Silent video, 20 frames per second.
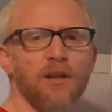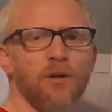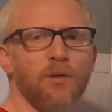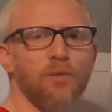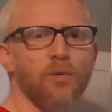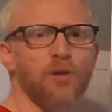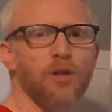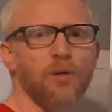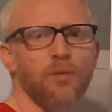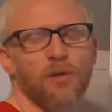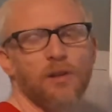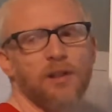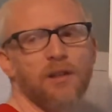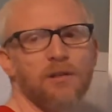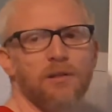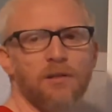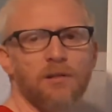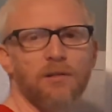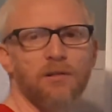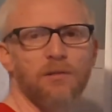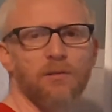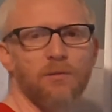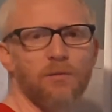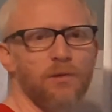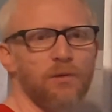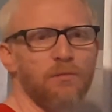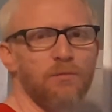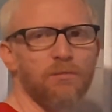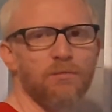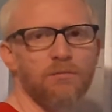We're done with it.
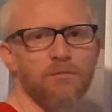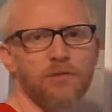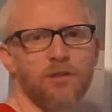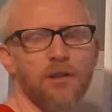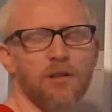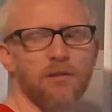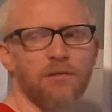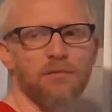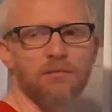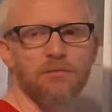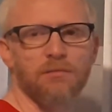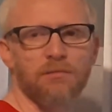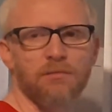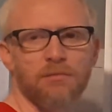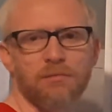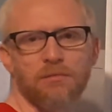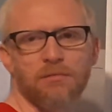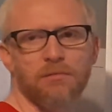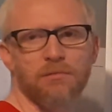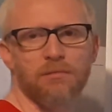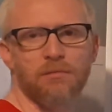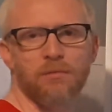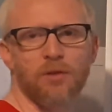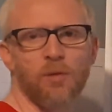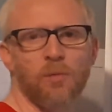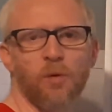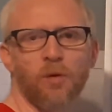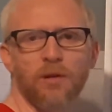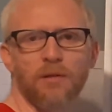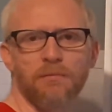We're done. No
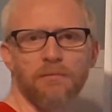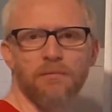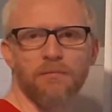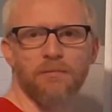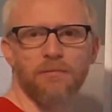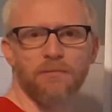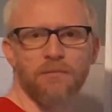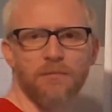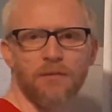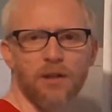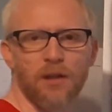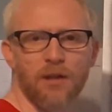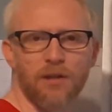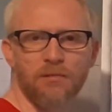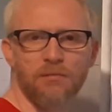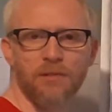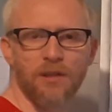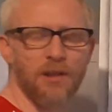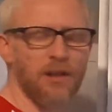more. Okay?